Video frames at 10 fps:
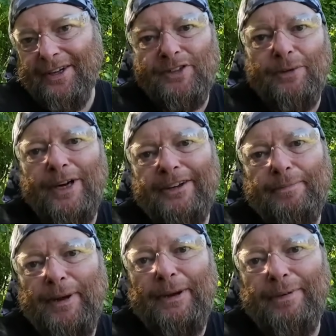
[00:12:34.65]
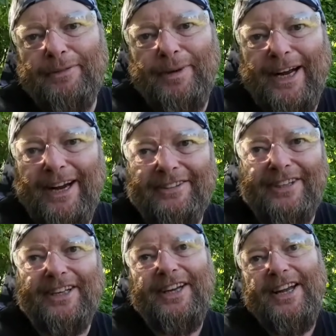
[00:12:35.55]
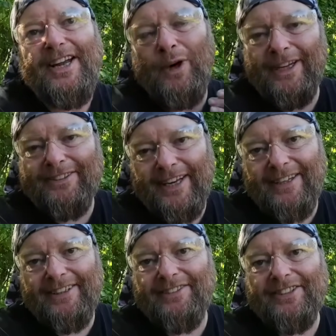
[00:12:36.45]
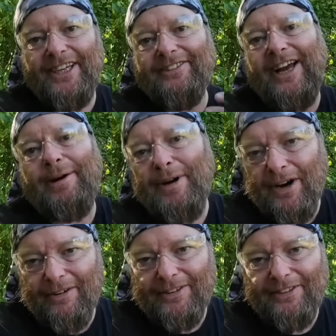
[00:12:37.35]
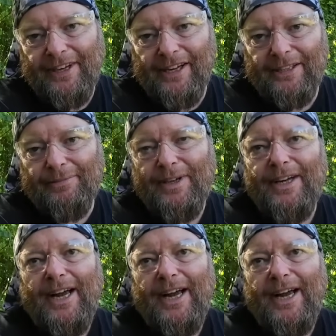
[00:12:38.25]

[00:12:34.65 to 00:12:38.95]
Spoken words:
So a lot of people have been asking, will I sell these jigs? Am I going to sell them?